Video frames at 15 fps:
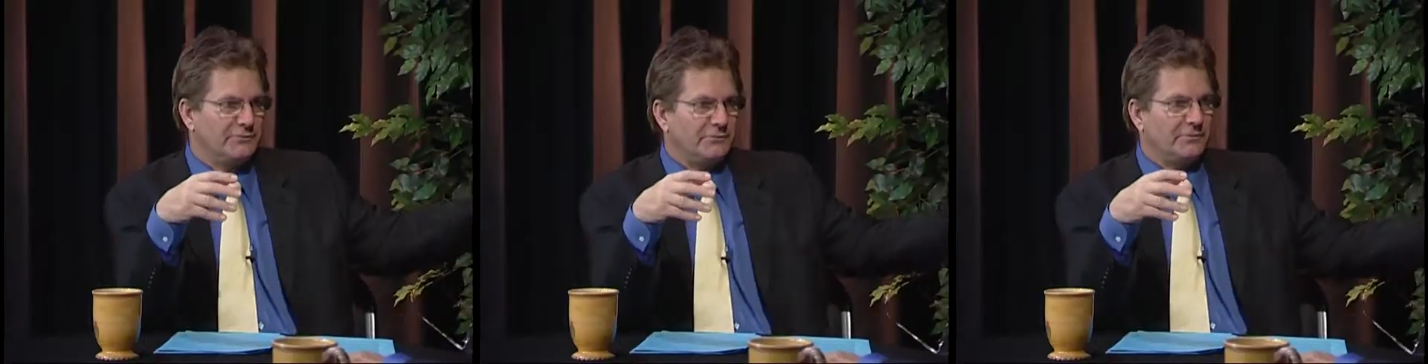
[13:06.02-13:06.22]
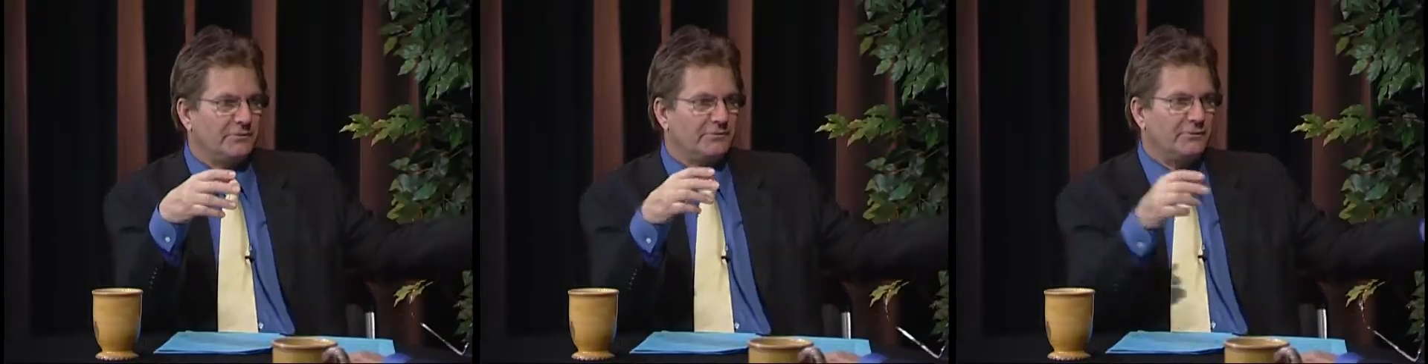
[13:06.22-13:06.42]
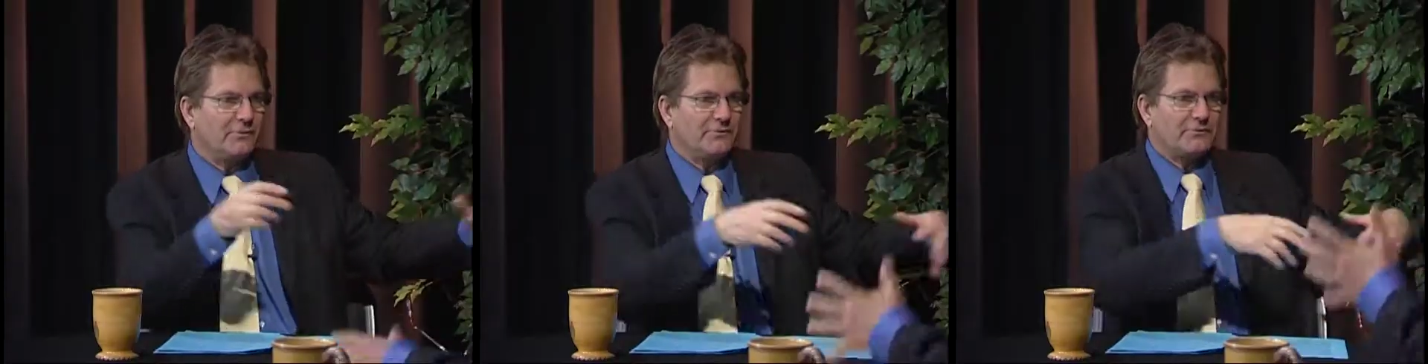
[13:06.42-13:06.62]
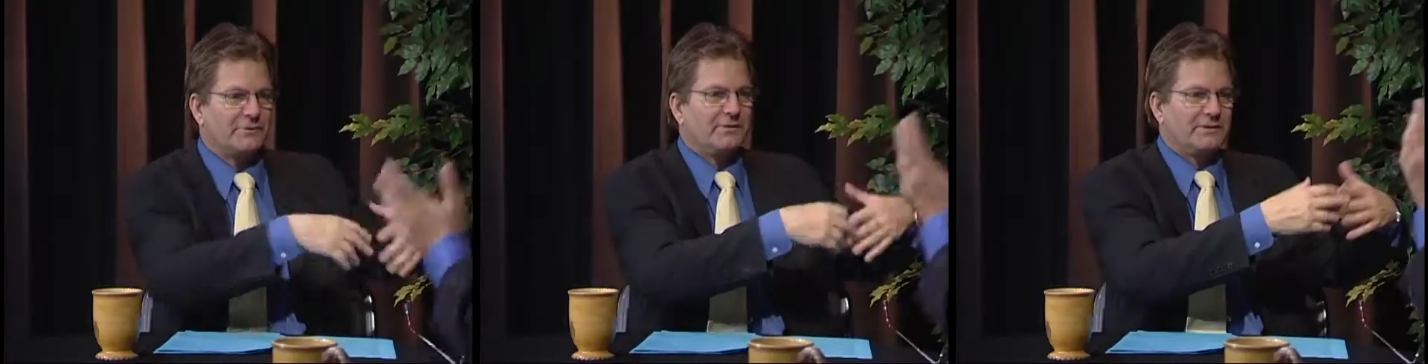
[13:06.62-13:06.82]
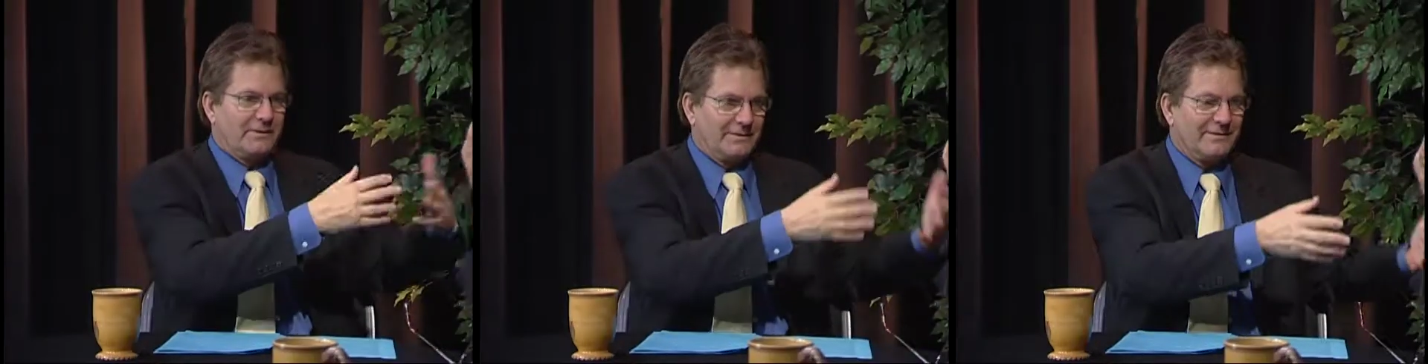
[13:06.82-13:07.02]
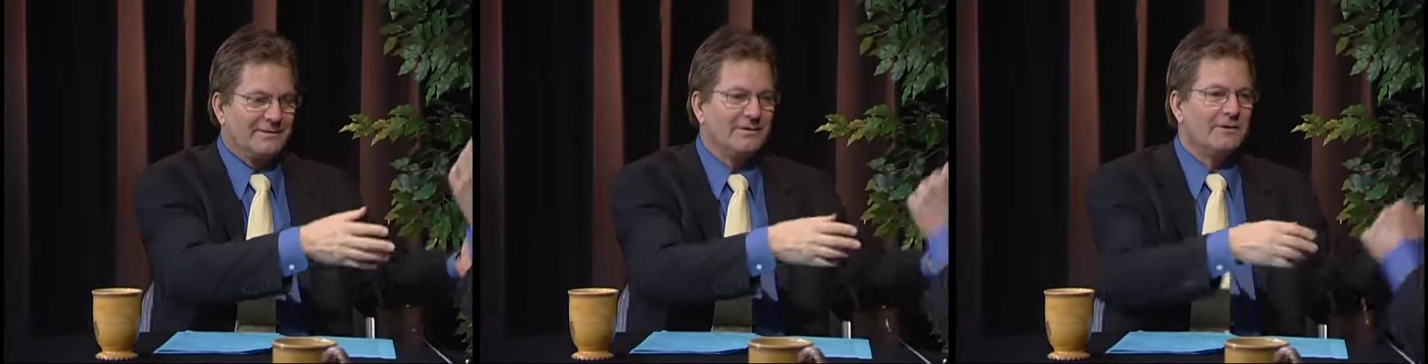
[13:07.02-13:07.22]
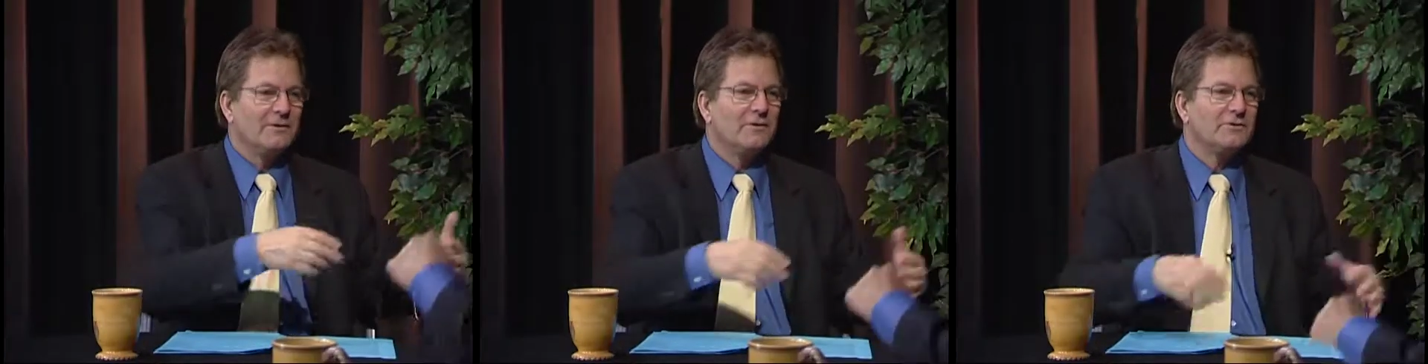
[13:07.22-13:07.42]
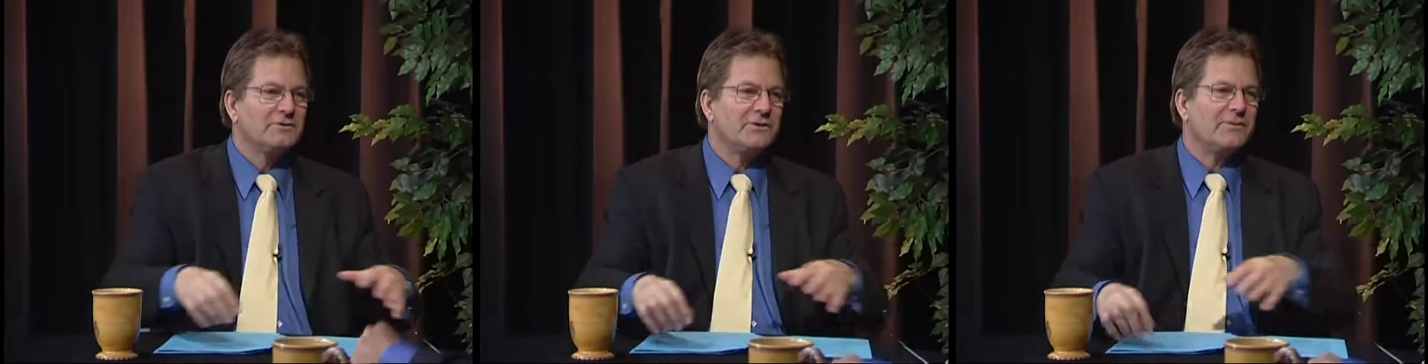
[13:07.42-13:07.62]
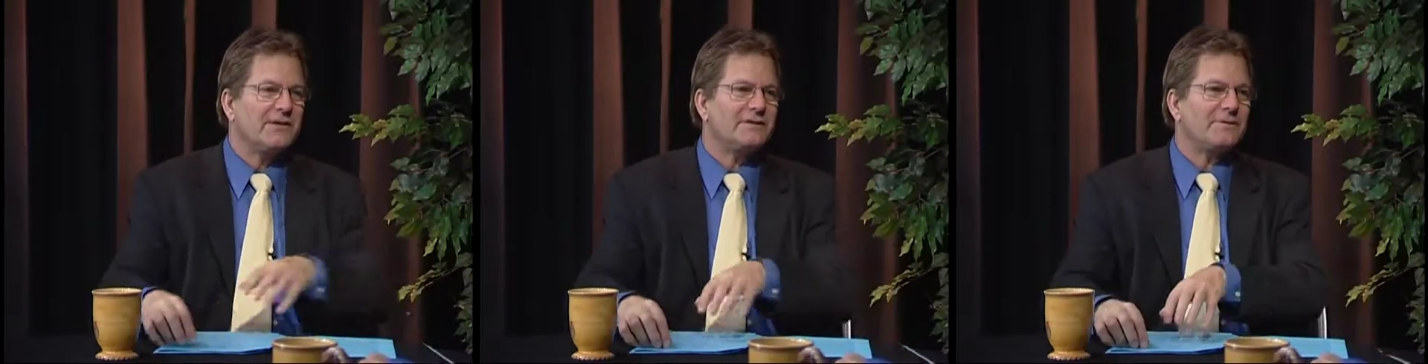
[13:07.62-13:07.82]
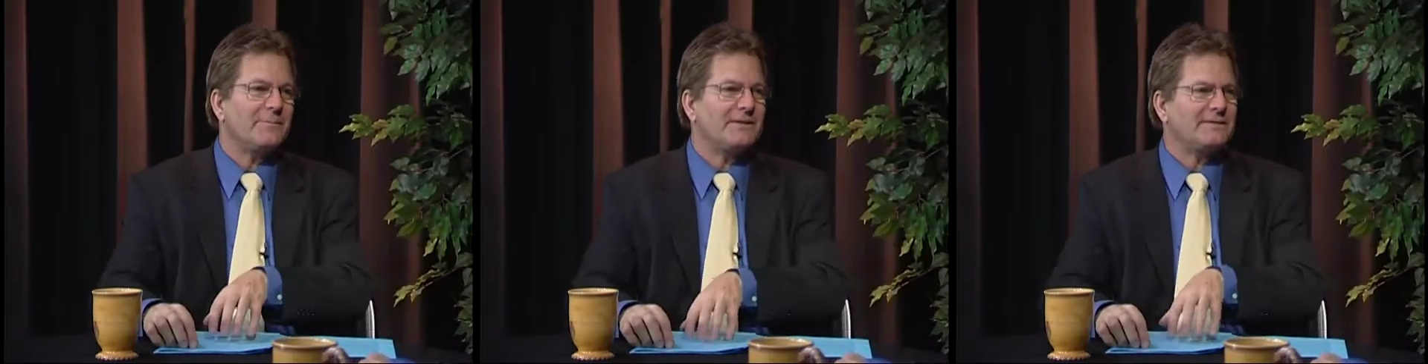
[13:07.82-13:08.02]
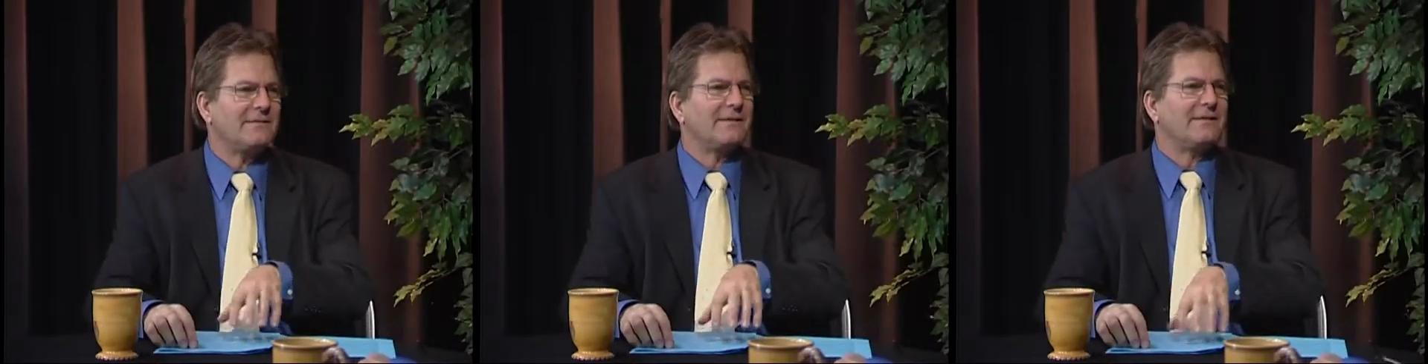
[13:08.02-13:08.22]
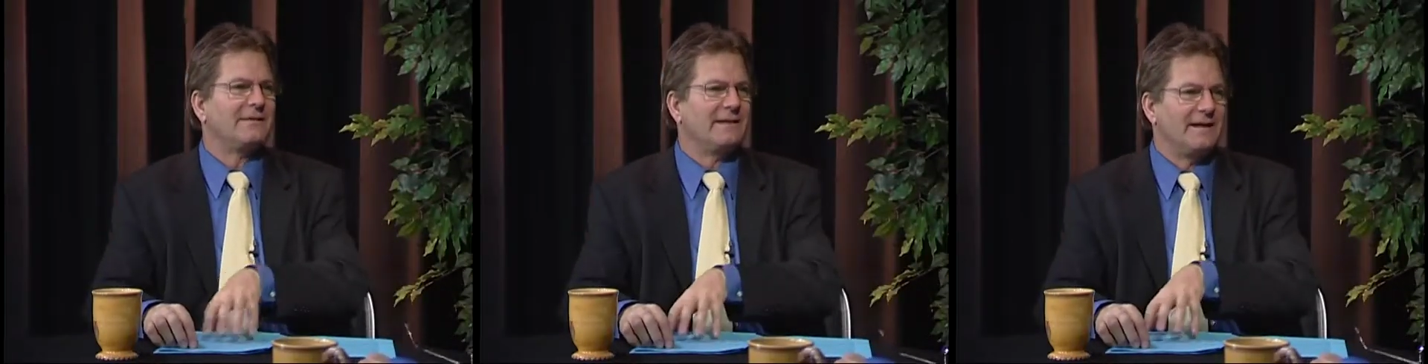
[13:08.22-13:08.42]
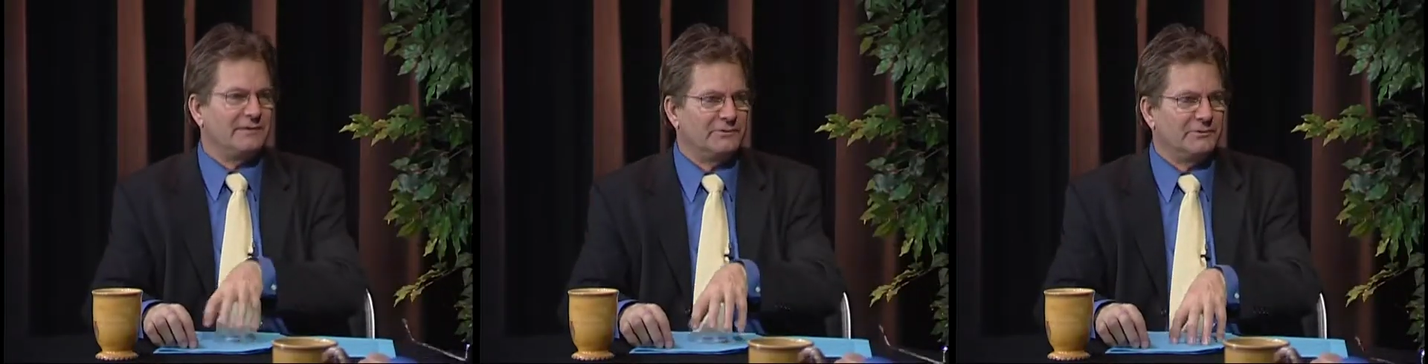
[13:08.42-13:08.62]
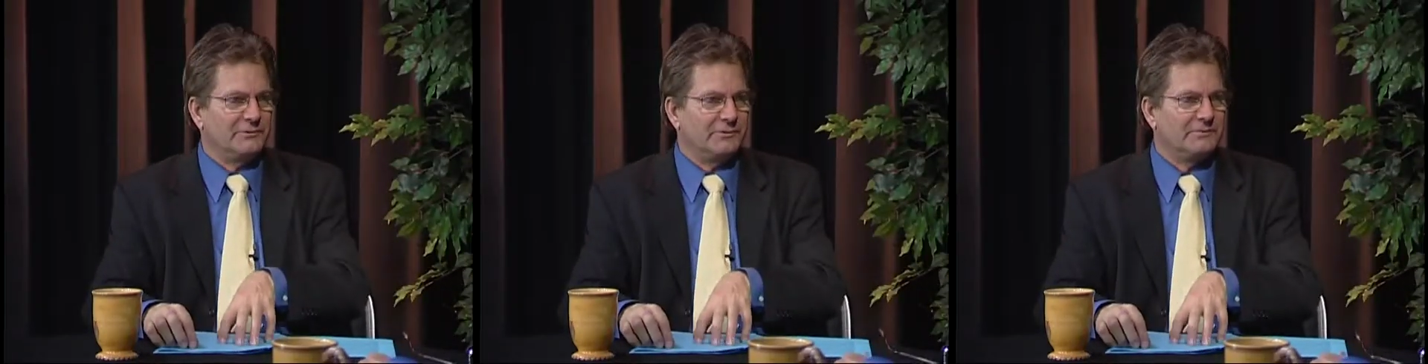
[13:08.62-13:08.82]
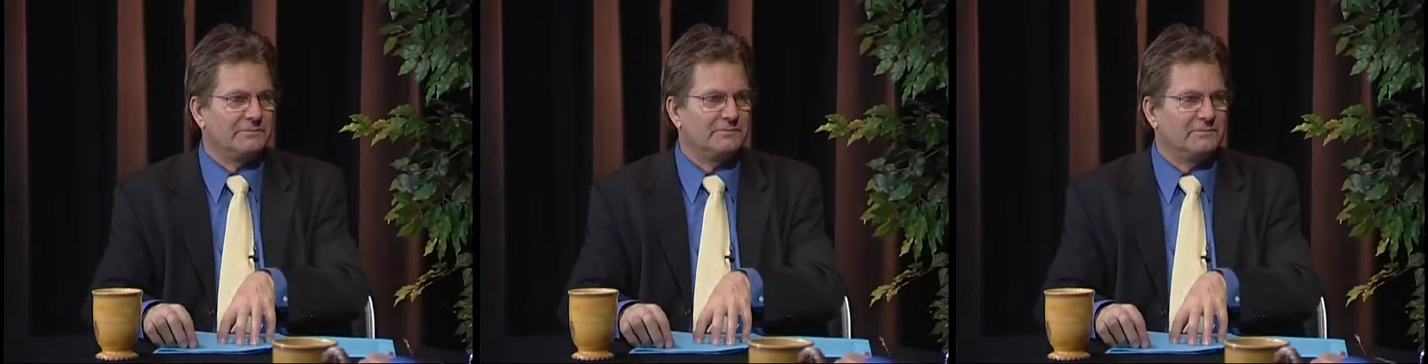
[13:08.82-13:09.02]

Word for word: dukes. So they appointed the dukes. So these are basically like dukes.